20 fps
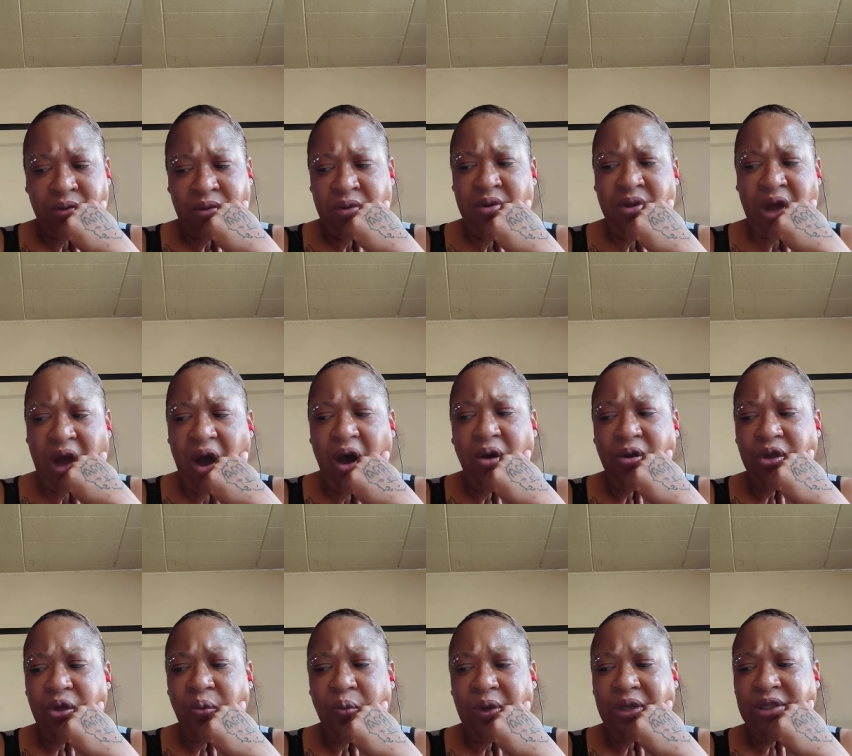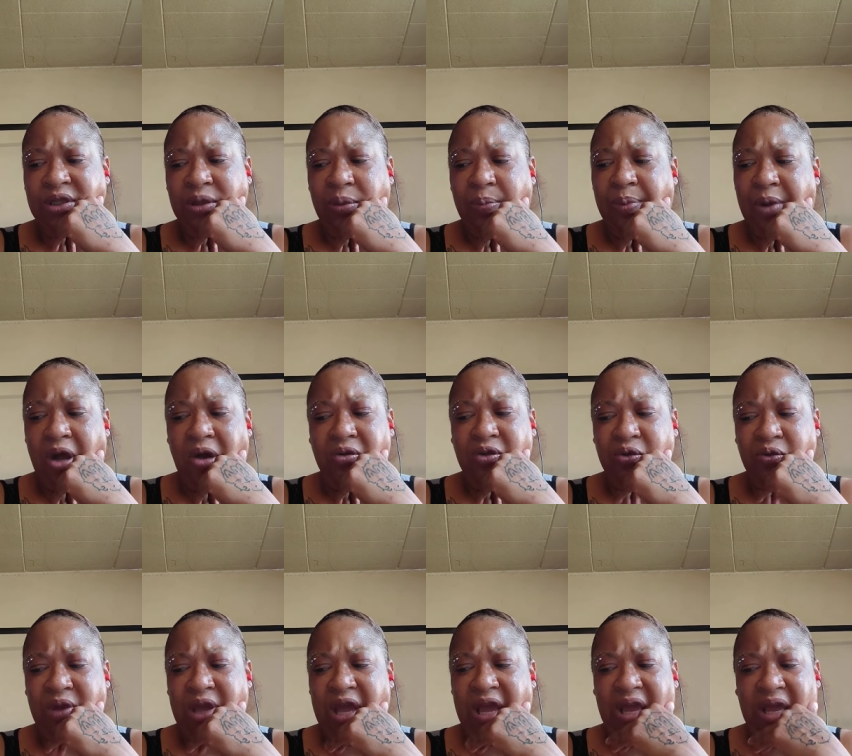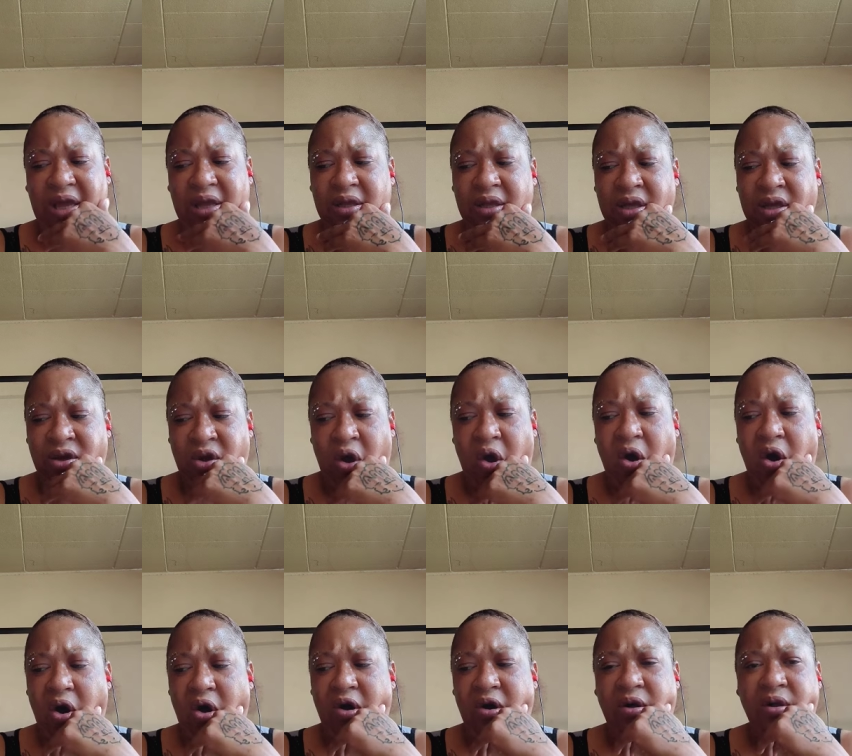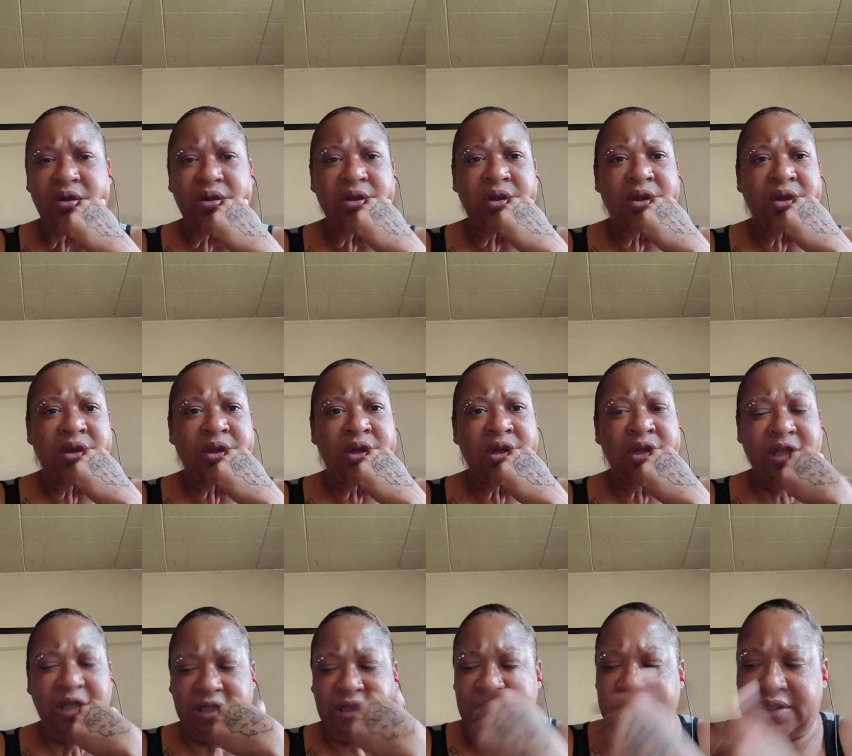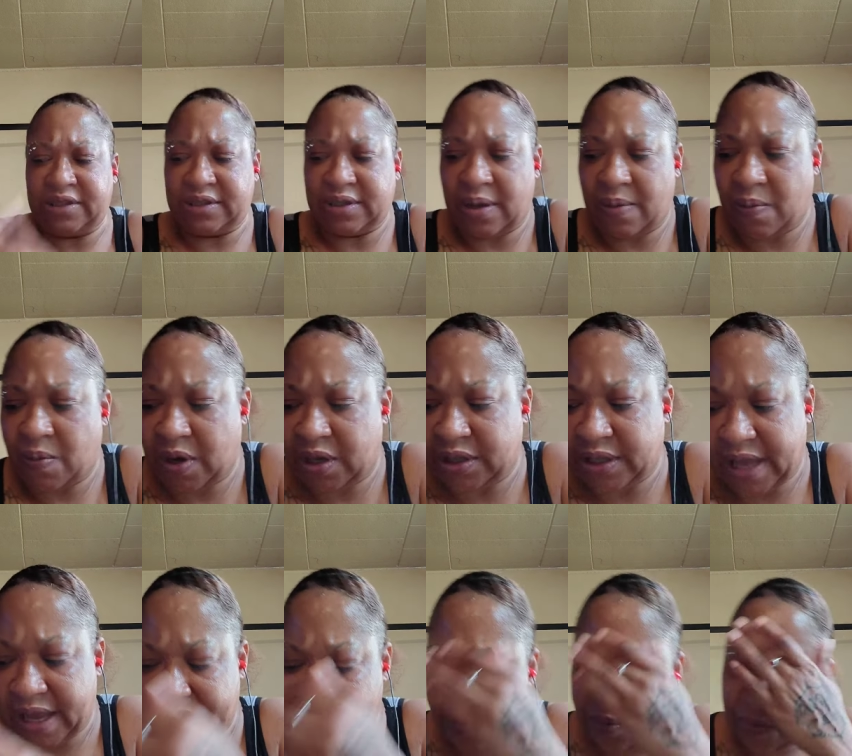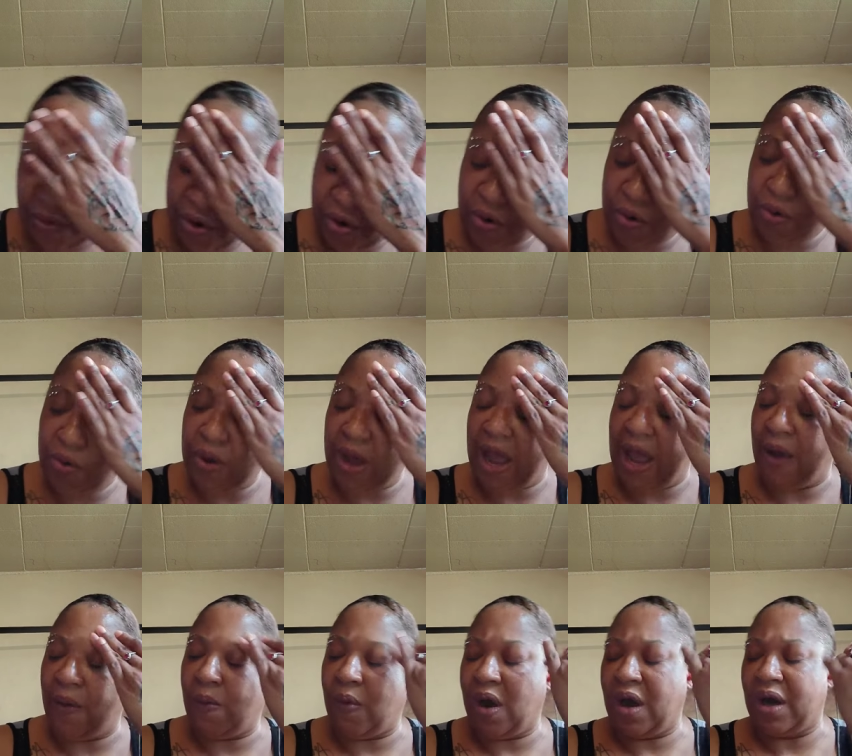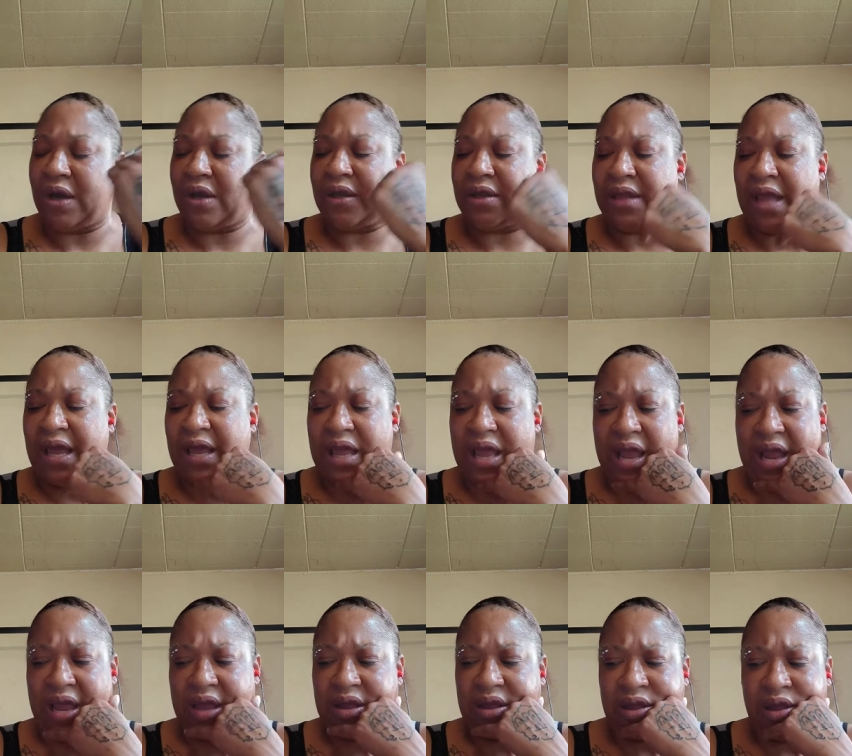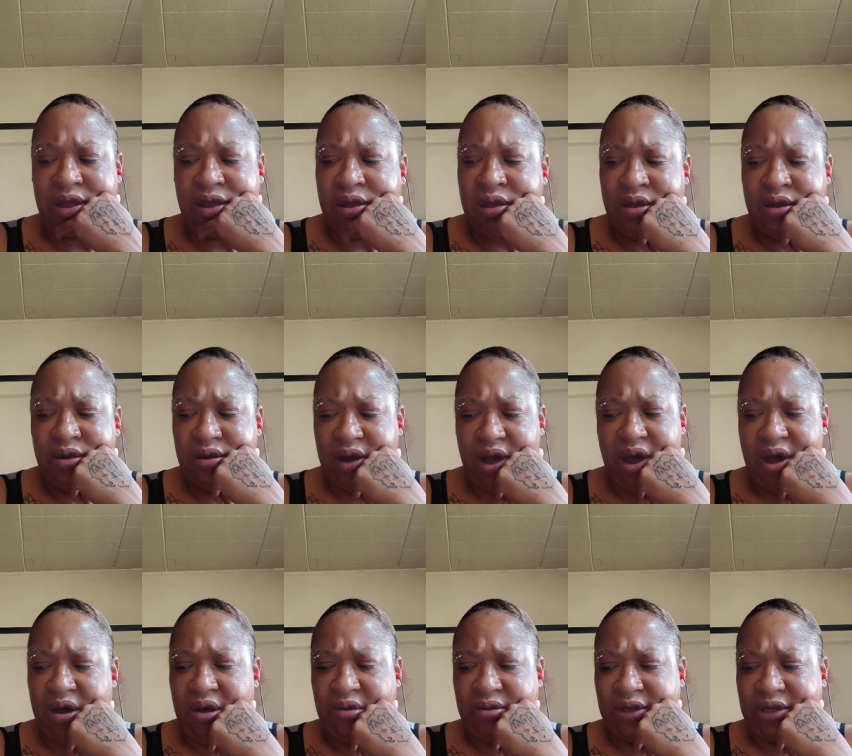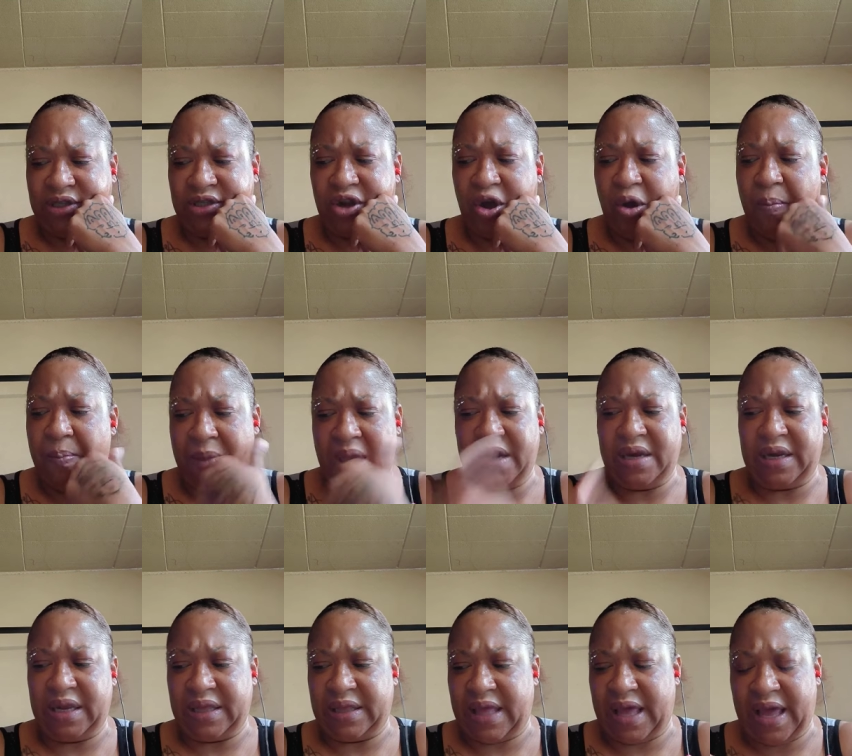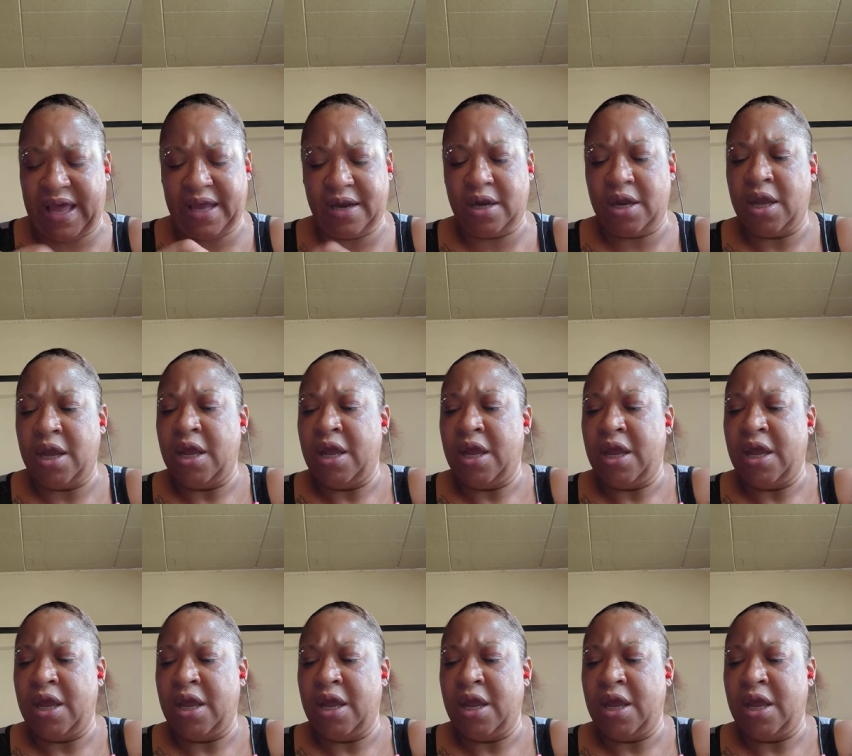no, you whistleblown. You can't call. This is someone that you knew at work. They can't. No, there's no mending that.